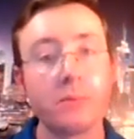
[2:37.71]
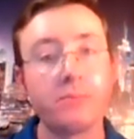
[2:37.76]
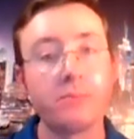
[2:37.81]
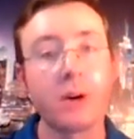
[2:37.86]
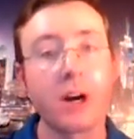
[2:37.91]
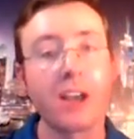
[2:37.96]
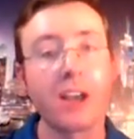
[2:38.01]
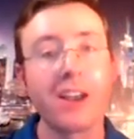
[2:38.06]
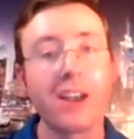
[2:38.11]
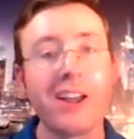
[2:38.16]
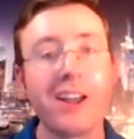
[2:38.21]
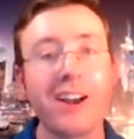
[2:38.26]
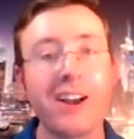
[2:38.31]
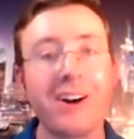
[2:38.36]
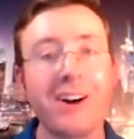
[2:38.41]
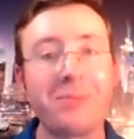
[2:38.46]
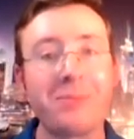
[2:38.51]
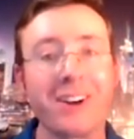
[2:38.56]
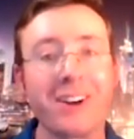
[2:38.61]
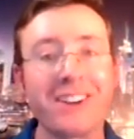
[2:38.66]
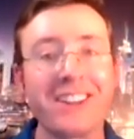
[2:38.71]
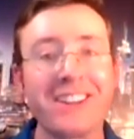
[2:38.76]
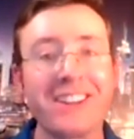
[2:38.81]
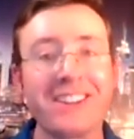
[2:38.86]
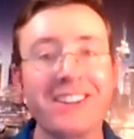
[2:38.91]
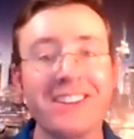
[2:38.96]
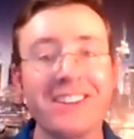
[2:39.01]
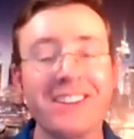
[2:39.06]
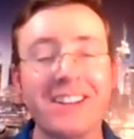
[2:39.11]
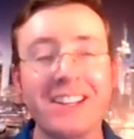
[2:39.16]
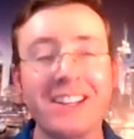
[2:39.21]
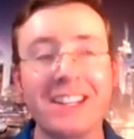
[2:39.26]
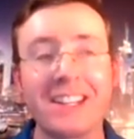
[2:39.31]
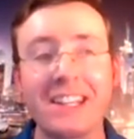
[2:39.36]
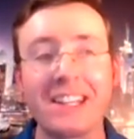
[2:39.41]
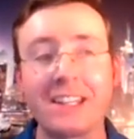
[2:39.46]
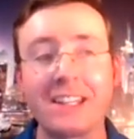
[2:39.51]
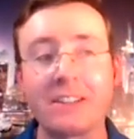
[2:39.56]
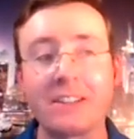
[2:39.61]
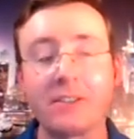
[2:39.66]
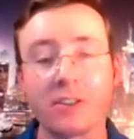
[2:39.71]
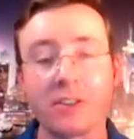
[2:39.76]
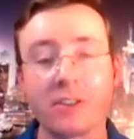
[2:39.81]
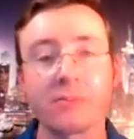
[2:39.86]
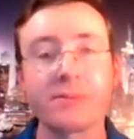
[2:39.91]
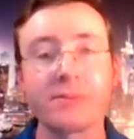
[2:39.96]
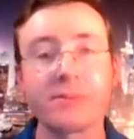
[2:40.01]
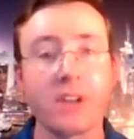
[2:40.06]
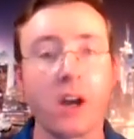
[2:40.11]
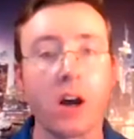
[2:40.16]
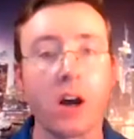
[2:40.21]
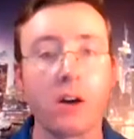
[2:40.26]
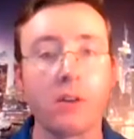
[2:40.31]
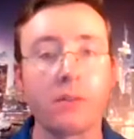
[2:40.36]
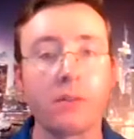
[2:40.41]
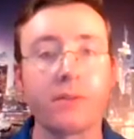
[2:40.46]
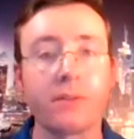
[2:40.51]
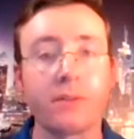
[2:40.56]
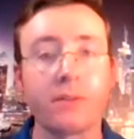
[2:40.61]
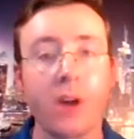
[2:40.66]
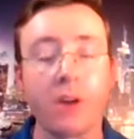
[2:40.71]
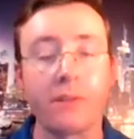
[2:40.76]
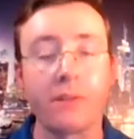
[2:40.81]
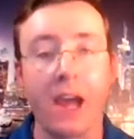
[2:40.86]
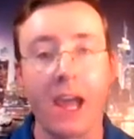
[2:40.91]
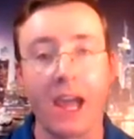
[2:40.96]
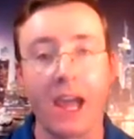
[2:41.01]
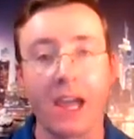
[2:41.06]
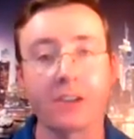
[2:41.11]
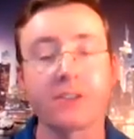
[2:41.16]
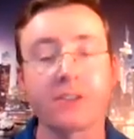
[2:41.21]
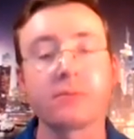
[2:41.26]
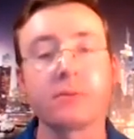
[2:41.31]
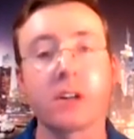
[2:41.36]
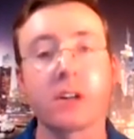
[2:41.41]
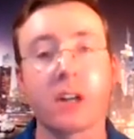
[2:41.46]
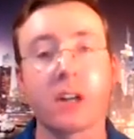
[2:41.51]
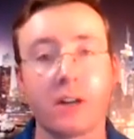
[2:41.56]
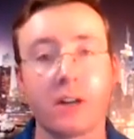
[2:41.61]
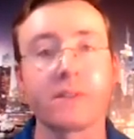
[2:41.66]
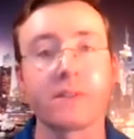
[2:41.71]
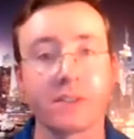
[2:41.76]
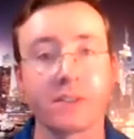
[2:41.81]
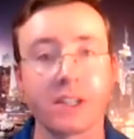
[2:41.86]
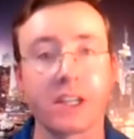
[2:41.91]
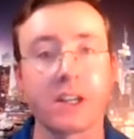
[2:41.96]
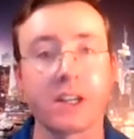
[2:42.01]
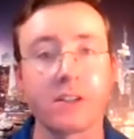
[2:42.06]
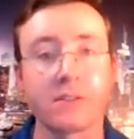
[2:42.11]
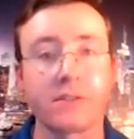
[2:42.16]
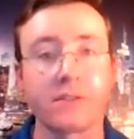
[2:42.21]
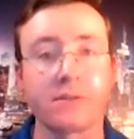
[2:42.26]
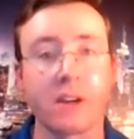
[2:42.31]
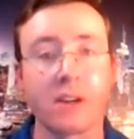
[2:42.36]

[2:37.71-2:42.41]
But but in in terms of of actual conversations,